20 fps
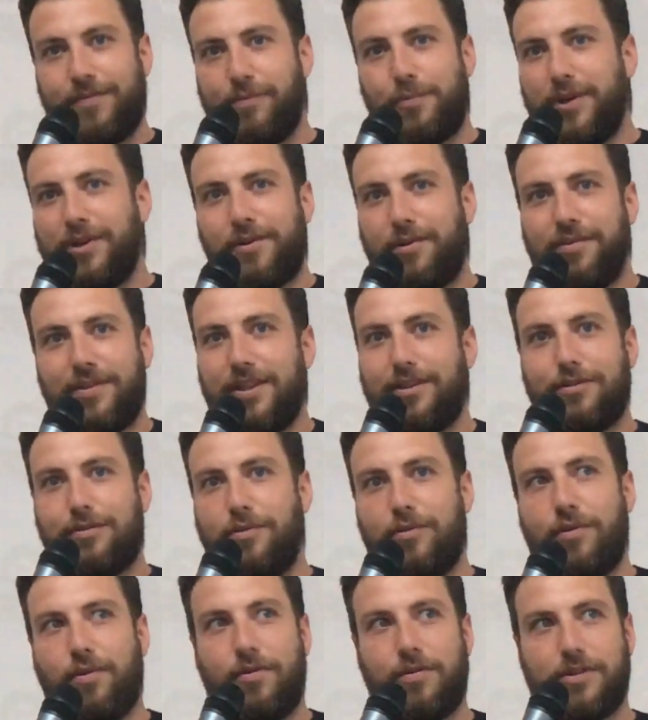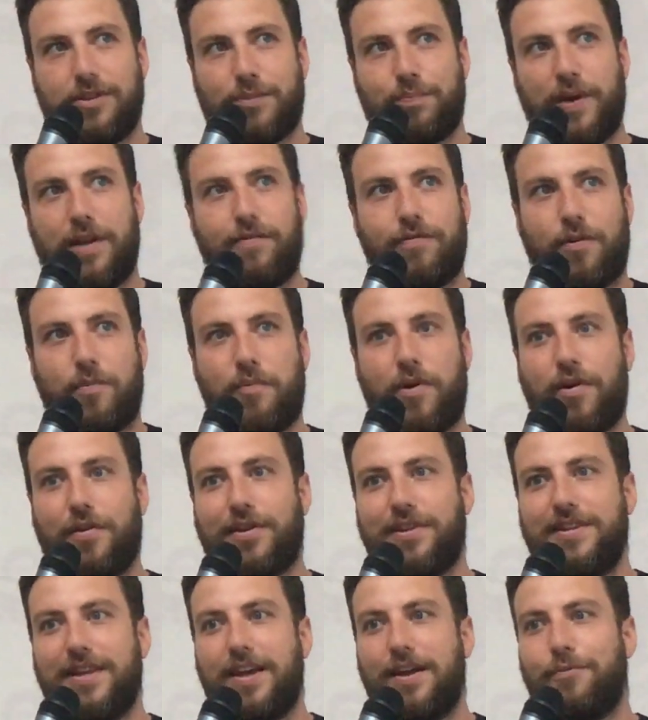We don't need to spend for
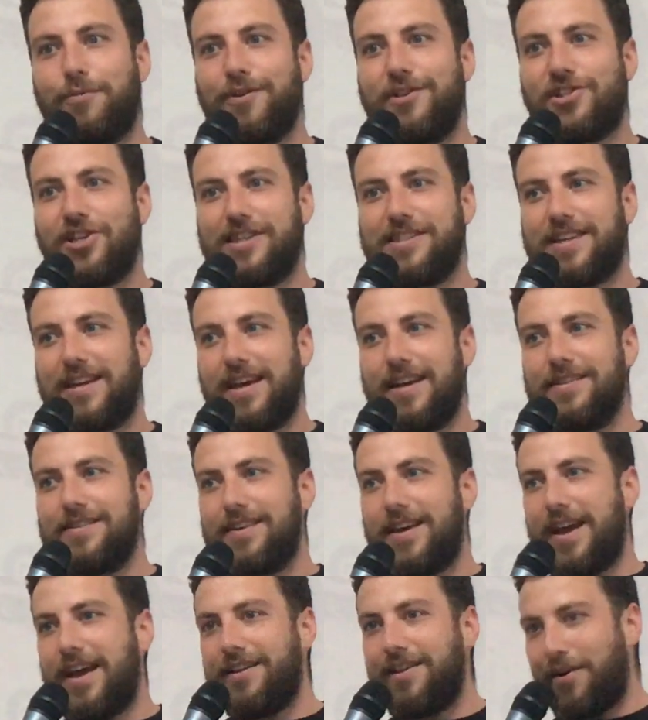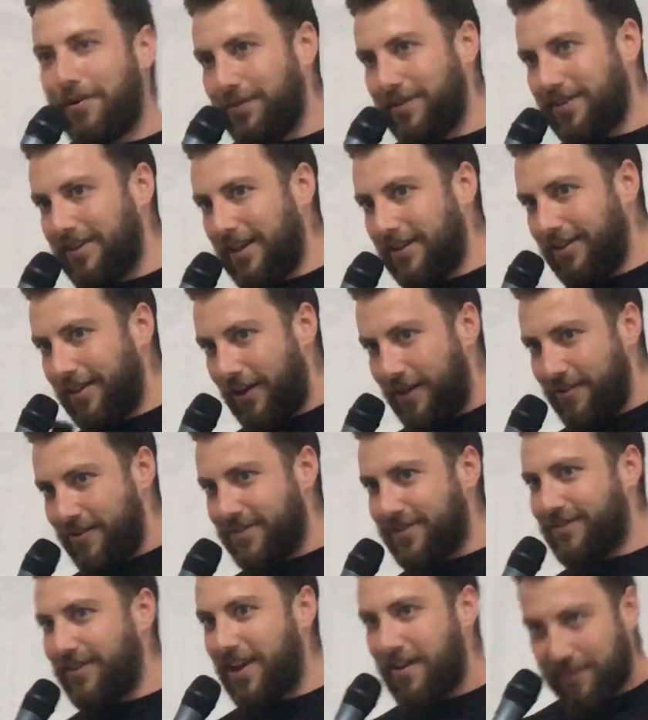marketing if we just can hand out
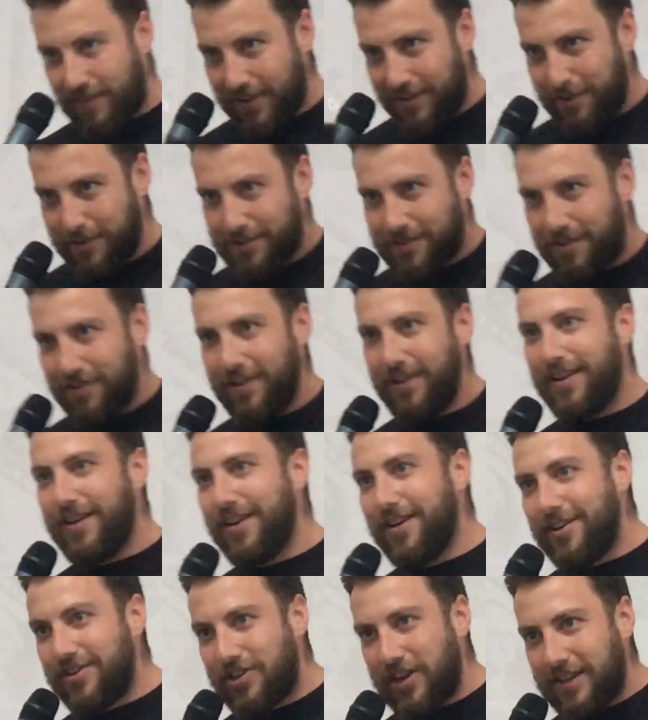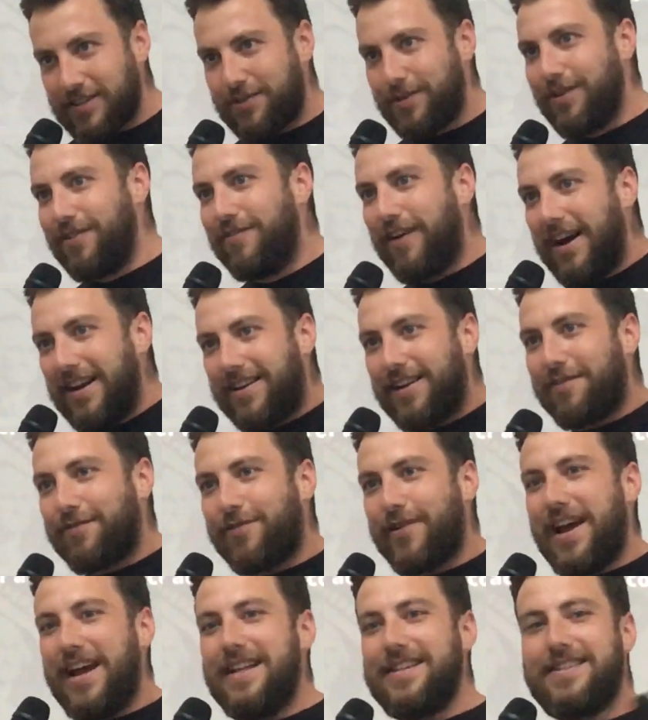$10 to every user just to invite their
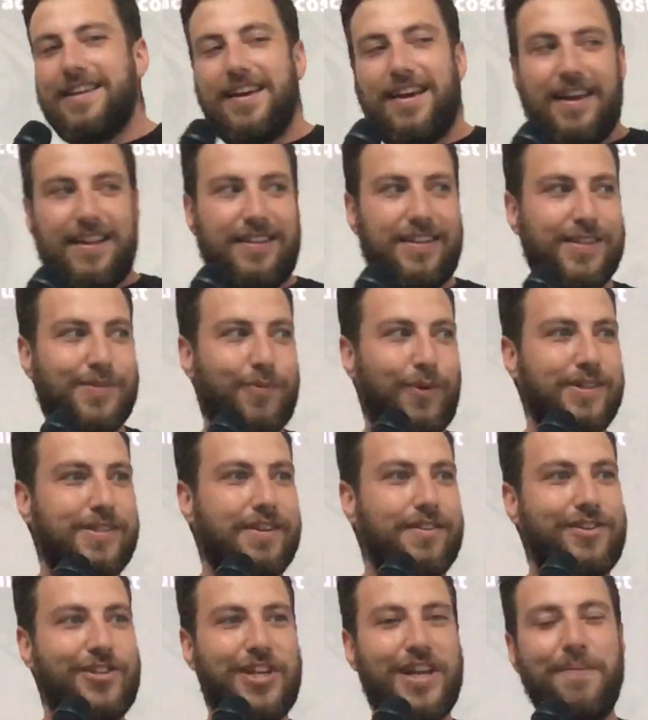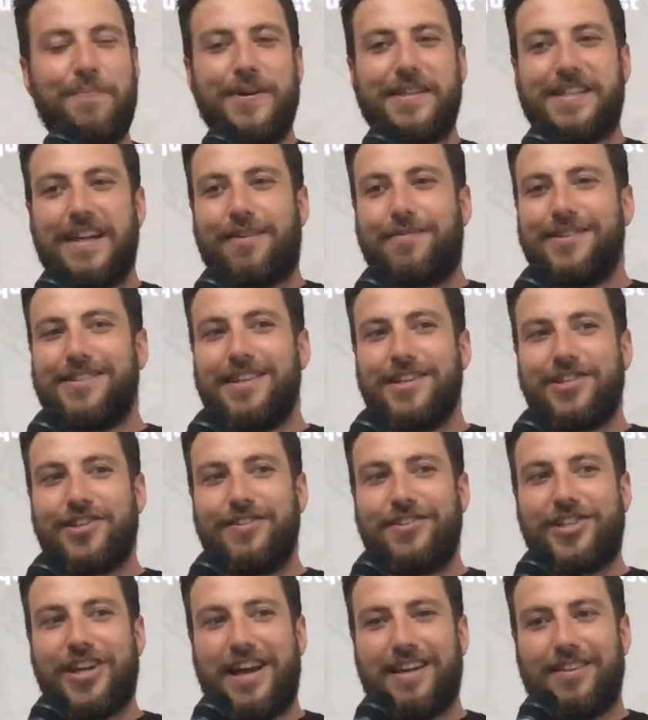friends, and this was their cheapest
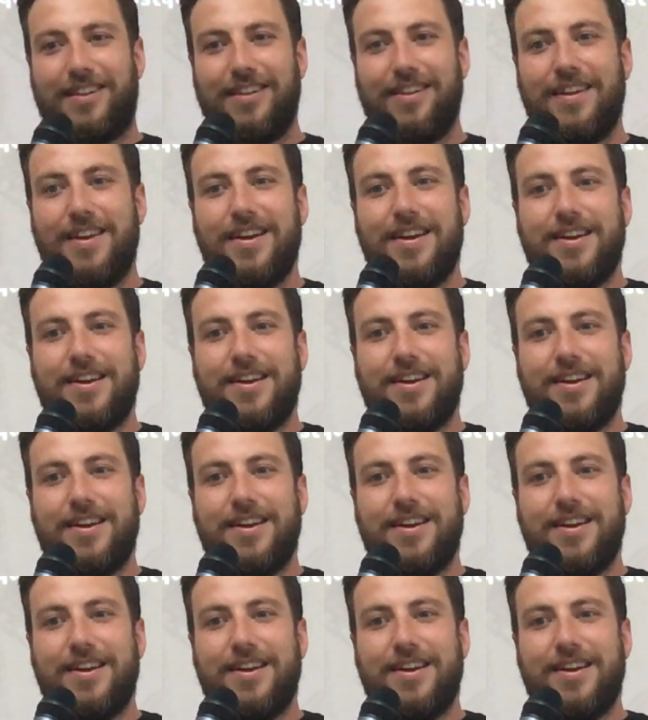acquisition channel.